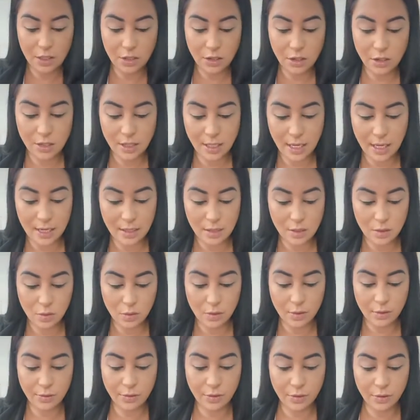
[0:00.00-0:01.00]
you see it
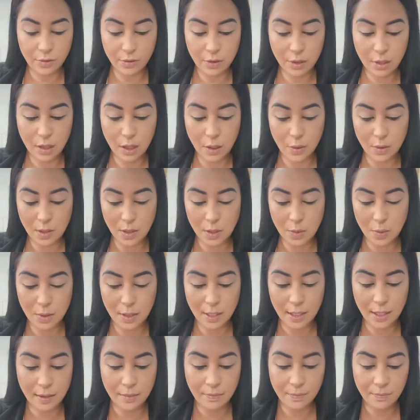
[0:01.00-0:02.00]
sort of go into
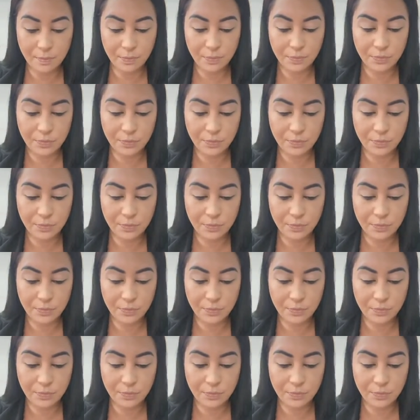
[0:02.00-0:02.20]
a